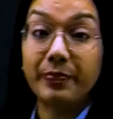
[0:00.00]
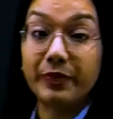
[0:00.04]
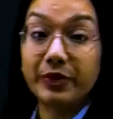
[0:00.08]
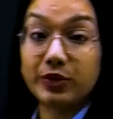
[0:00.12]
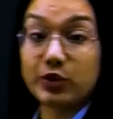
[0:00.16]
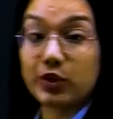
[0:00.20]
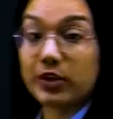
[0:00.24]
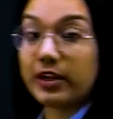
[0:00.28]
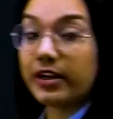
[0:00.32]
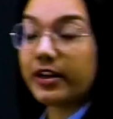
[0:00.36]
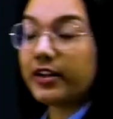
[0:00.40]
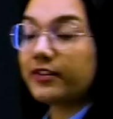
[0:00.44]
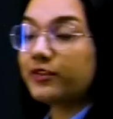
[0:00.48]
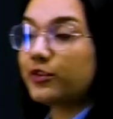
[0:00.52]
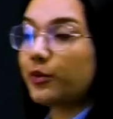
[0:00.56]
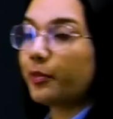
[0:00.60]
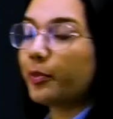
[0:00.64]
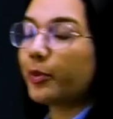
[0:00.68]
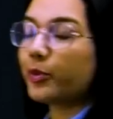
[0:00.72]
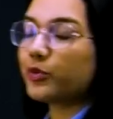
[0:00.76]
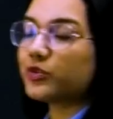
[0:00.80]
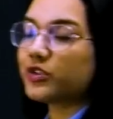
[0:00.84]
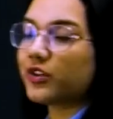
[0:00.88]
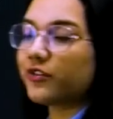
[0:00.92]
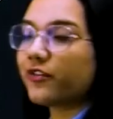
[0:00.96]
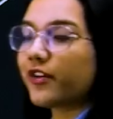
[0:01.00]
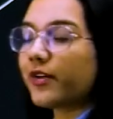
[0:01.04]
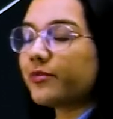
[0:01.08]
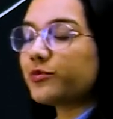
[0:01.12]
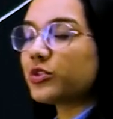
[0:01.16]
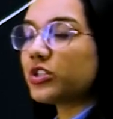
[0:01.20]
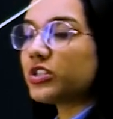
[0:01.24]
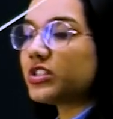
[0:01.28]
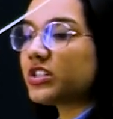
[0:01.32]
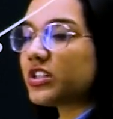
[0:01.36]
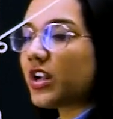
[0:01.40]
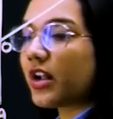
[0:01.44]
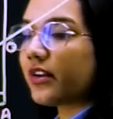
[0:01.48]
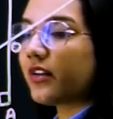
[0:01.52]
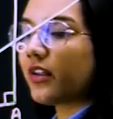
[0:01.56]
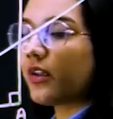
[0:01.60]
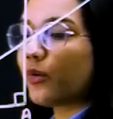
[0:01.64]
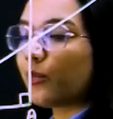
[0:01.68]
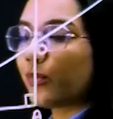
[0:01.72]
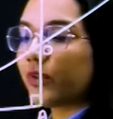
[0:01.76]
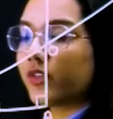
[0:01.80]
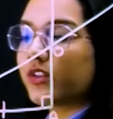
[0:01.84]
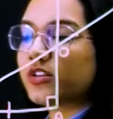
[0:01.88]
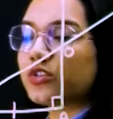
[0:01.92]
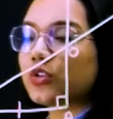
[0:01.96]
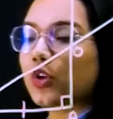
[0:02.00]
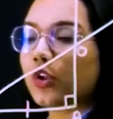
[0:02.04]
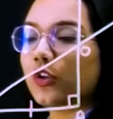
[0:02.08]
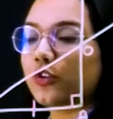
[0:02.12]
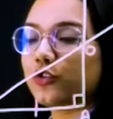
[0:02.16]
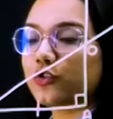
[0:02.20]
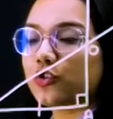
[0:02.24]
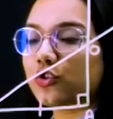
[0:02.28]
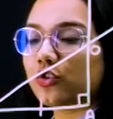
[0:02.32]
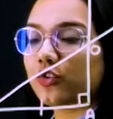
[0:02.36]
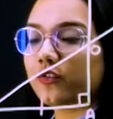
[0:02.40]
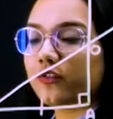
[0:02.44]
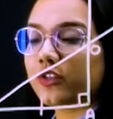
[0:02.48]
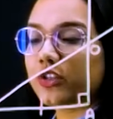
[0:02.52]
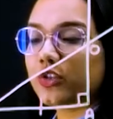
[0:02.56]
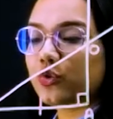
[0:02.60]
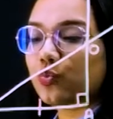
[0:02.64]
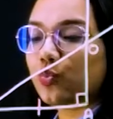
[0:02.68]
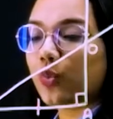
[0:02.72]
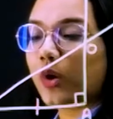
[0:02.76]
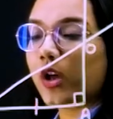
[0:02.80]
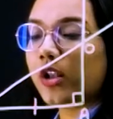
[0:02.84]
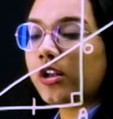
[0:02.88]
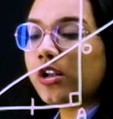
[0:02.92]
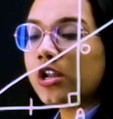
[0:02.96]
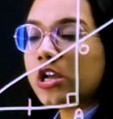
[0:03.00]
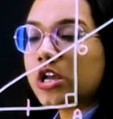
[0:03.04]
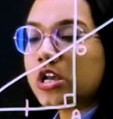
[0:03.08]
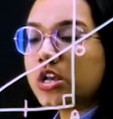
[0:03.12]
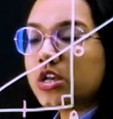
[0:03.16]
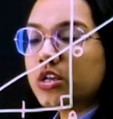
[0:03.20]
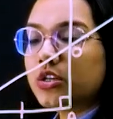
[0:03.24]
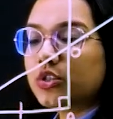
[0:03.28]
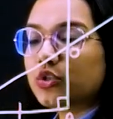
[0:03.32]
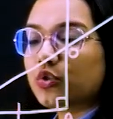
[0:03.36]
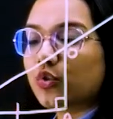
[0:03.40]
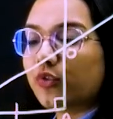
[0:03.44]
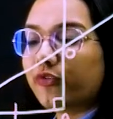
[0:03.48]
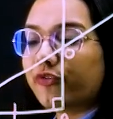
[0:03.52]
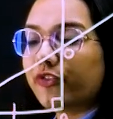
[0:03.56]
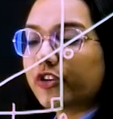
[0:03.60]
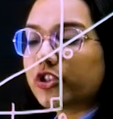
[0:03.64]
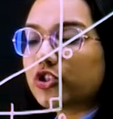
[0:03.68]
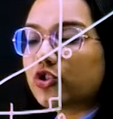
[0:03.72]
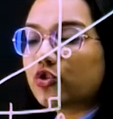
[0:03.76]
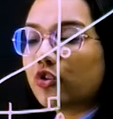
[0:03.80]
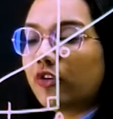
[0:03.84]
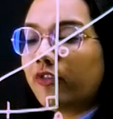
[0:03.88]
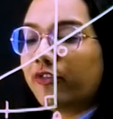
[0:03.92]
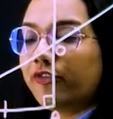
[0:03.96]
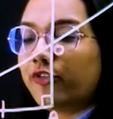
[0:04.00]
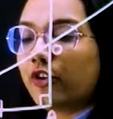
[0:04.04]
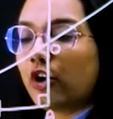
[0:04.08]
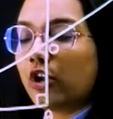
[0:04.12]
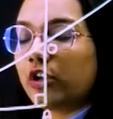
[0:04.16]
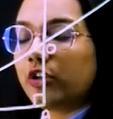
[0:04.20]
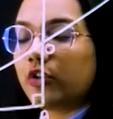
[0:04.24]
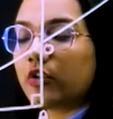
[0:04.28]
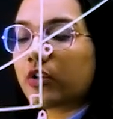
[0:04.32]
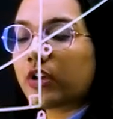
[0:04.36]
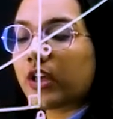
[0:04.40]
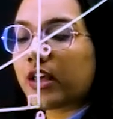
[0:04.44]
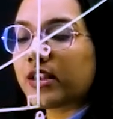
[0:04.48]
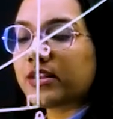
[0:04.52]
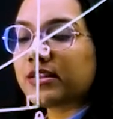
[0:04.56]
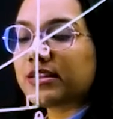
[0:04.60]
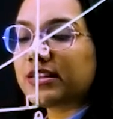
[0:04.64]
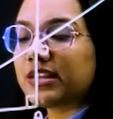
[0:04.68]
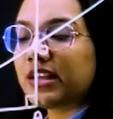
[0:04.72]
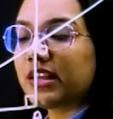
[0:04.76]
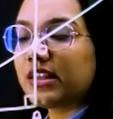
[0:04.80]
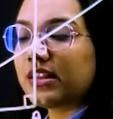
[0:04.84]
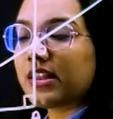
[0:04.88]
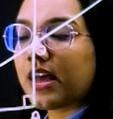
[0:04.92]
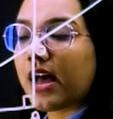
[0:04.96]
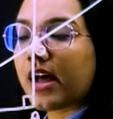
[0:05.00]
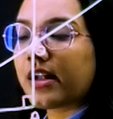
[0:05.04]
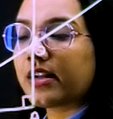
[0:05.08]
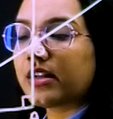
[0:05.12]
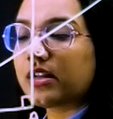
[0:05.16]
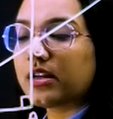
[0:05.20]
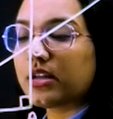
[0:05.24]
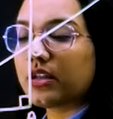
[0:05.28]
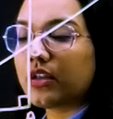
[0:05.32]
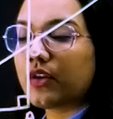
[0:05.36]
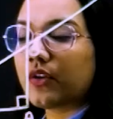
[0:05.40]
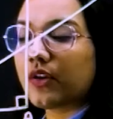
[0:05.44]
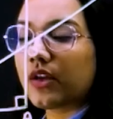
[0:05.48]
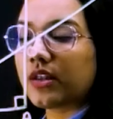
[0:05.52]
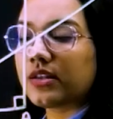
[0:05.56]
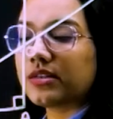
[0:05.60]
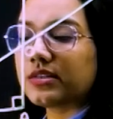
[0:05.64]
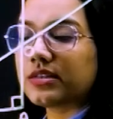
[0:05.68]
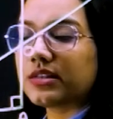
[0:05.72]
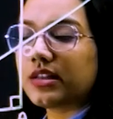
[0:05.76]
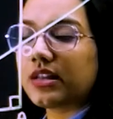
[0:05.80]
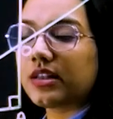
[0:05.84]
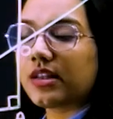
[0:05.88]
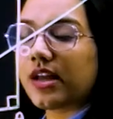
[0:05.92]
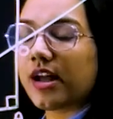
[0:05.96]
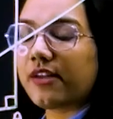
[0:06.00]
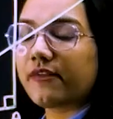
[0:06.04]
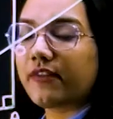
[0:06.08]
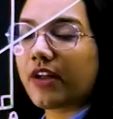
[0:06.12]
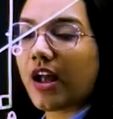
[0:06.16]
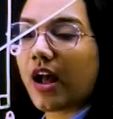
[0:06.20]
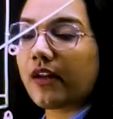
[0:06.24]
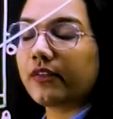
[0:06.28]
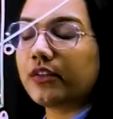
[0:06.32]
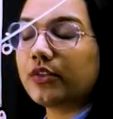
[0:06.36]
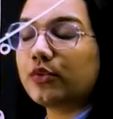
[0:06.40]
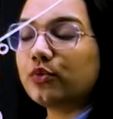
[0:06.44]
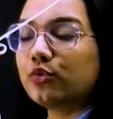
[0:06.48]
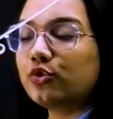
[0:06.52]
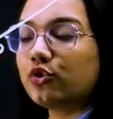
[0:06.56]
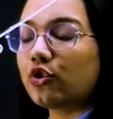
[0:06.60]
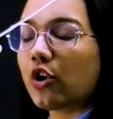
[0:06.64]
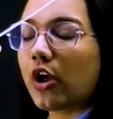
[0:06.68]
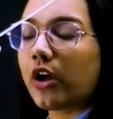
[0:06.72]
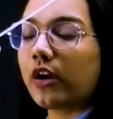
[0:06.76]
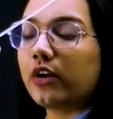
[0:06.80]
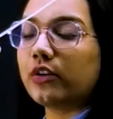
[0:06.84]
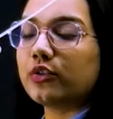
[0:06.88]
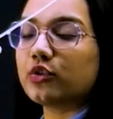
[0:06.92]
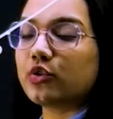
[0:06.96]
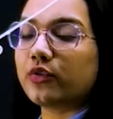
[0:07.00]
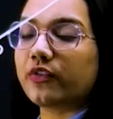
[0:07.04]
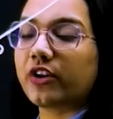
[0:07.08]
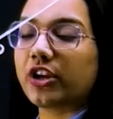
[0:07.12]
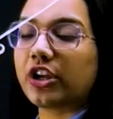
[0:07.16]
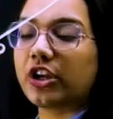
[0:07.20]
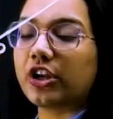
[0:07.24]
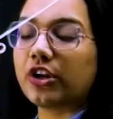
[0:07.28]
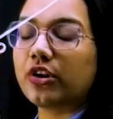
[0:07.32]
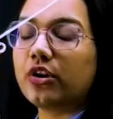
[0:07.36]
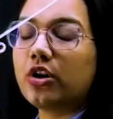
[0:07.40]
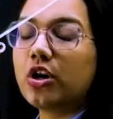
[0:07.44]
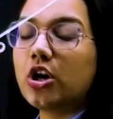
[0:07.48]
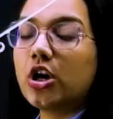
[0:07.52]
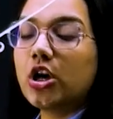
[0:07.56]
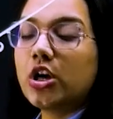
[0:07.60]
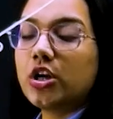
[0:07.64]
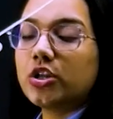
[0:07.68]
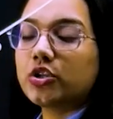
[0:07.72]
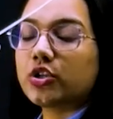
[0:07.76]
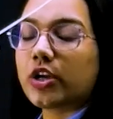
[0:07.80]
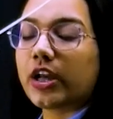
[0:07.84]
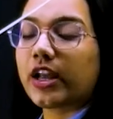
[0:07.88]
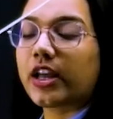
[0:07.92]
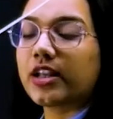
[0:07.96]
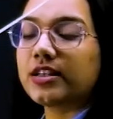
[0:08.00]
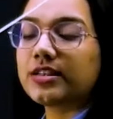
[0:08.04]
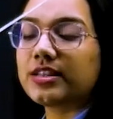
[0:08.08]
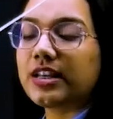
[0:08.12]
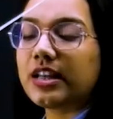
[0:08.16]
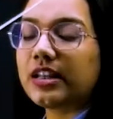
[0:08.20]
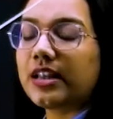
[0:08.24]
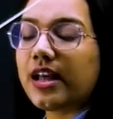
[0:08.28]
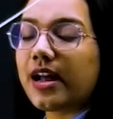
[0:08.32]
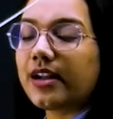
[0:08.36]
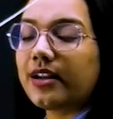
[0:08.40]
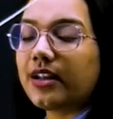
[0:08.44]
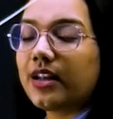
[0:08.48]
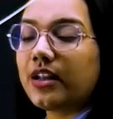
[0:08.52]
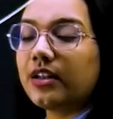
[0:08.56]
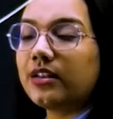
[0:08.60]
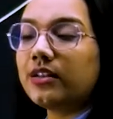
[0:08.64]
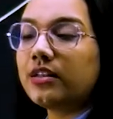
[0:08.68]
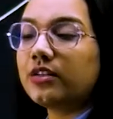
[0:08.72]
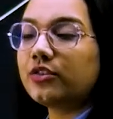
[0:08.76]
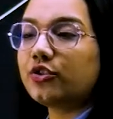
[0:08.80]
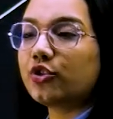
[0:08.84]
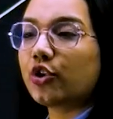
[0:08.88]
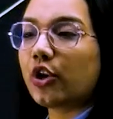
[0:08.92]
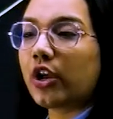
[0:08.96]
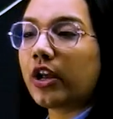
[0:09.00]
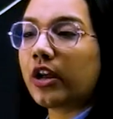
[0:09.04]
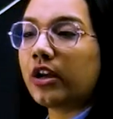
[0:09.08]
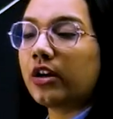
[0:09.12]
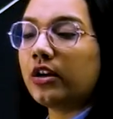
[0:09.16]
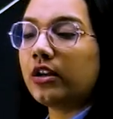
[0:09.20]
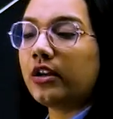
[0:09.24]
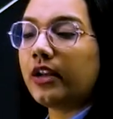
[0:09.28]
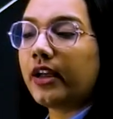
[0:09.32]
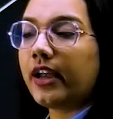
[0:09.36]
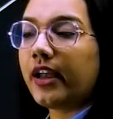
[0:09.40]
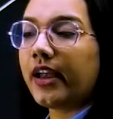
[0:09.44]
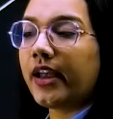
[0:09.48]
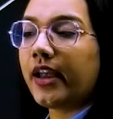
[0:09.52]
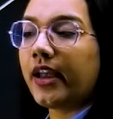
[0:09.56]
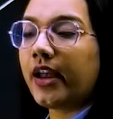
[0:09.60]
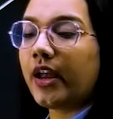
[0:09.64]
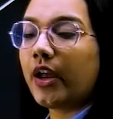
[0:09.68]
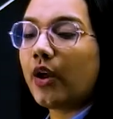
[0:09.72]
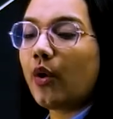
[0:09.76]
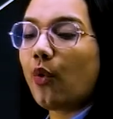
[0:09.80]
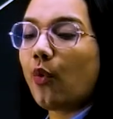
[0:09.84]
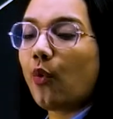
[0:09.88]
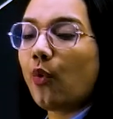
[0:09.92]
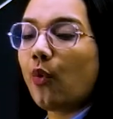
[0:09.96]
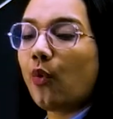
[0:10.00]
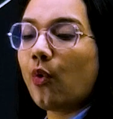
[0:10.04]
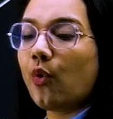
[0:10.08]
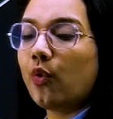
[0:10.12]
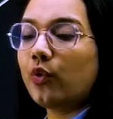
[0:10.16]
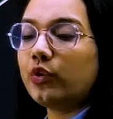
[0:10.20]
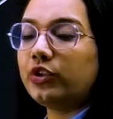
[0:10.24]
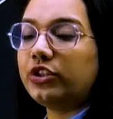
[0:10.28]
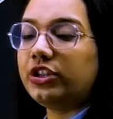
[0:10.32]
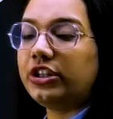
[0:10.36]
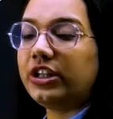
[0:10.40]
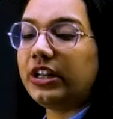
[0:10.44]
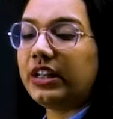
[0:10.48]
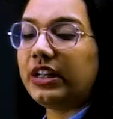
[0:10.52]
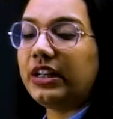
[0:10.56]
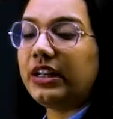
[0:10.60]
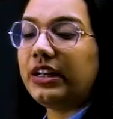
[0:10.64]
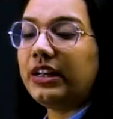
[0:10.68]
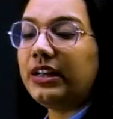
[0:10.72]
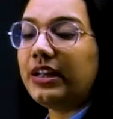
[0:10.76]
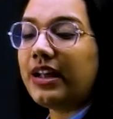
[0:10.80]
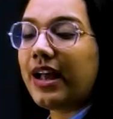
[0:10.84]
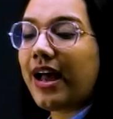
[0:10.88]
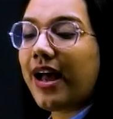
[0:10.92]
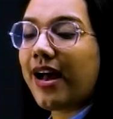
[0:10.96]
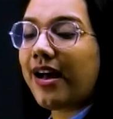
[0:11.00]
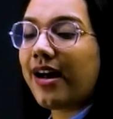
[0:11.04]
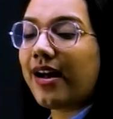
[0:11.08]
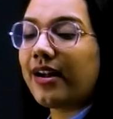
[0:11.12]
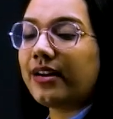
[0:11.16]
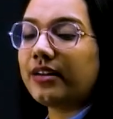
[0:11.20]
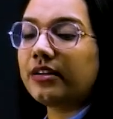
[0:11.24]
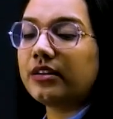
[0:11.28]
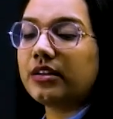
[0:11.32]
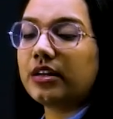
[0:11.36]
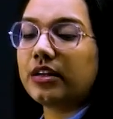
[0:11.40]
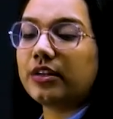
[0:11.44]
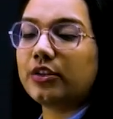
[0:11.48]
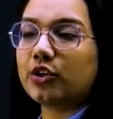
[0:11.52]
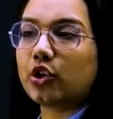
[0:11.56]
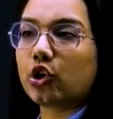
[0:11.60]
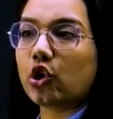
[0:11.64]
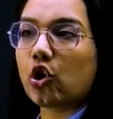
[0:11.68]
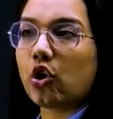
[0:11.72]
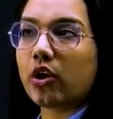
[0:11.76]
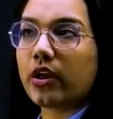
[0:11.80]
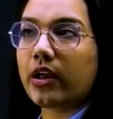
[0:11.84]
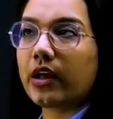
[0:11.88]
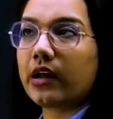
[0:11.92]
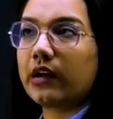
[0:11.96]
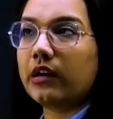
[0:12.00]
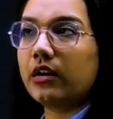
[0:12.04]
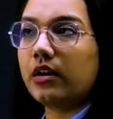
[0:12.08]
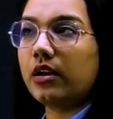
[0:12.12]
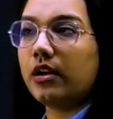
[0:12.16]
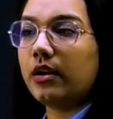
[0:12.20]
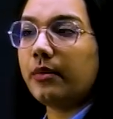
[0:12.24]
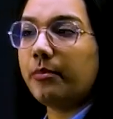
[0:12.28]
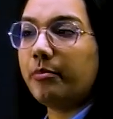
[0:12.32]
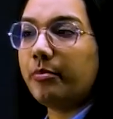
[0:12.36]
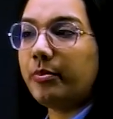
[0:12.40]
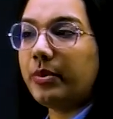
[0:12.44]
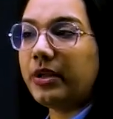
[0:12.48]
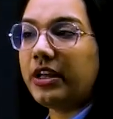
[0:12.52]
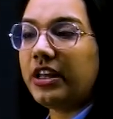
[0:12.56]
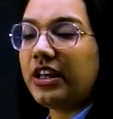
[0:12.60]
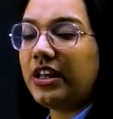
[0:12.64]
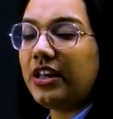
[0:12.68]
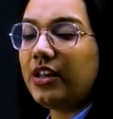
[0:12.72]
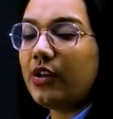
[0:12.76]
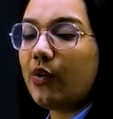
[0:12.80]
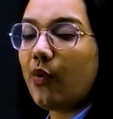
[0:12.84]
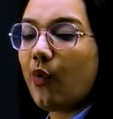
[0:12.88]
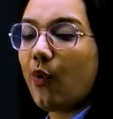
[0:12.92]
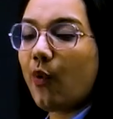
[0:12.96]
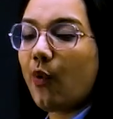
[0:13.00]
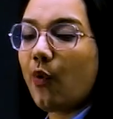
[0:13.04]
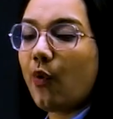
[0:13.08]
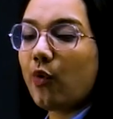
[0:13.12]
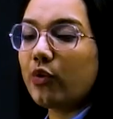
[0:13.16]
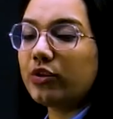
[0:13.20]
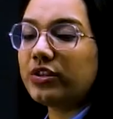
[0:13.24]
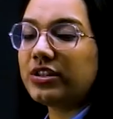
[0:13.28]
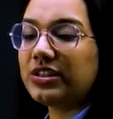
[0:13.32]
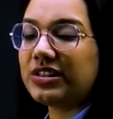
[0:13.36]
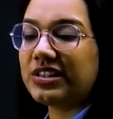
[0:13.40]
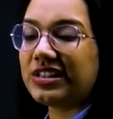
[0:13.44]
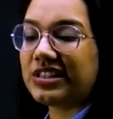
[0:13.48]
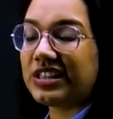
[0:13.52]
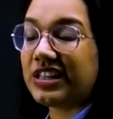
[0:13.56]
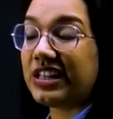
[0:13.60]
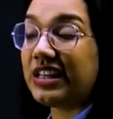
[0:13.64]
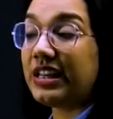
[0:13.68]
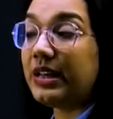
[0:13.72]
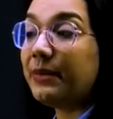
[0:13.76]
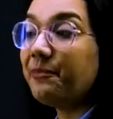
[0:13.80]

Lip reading: So let us suppose if I'm just starting with the solution of this one. So first of all, you can see that we have the two triangles over here. So I can say that in the triangle AOD and the triangle BOC,